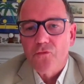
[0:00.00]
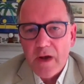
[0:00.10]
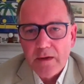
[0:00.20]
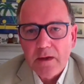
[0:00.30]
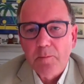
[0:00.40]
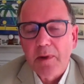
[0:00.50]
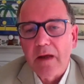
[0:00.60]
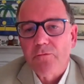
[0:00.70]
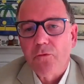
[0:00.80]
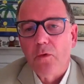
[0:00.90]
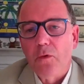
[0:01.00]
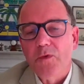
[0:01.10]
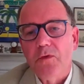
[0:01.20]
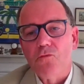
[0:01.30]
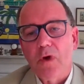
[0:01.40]
trading platform,
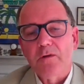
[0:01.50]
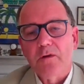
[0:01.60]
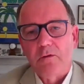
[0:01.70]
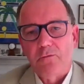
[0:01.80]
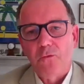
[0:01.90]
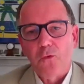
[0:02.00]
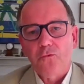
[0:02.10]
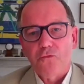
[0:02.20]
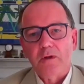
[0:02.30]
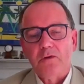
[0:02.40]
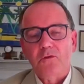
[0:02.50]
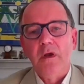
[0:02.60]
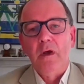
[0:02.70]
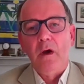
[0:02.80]
which is right at the forefront